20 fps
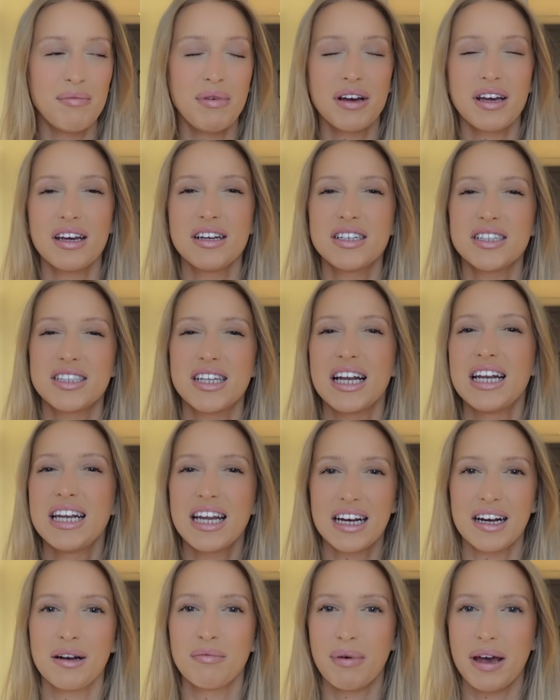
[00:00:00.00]
looking just a
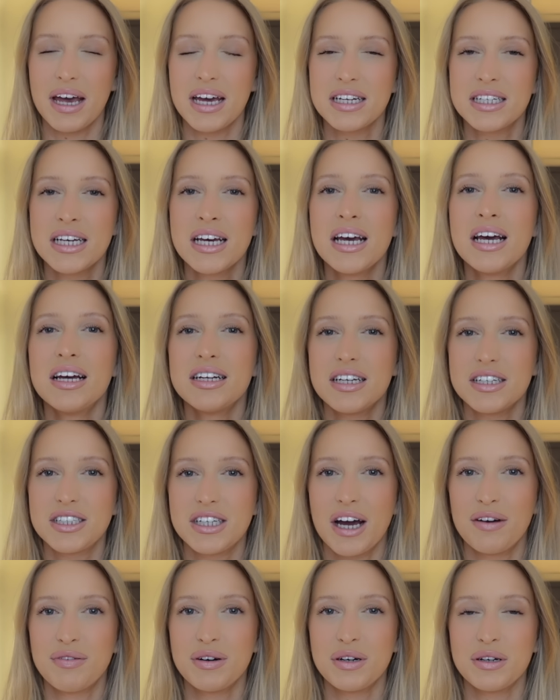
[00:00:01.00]
little bit
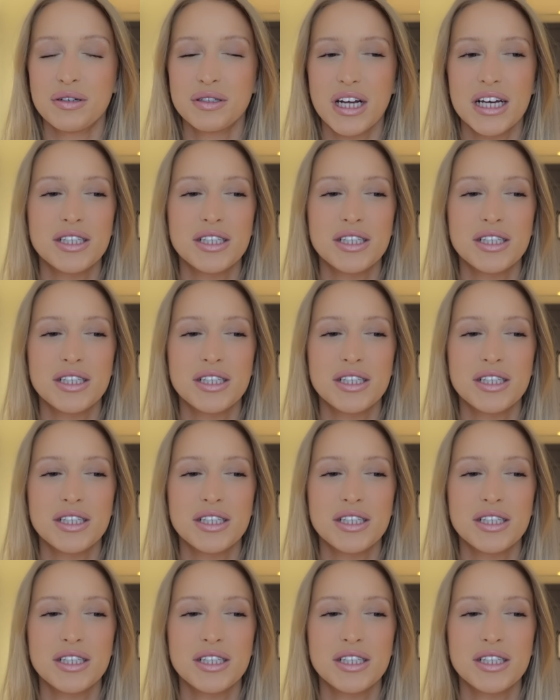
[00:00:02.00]
dishevelled.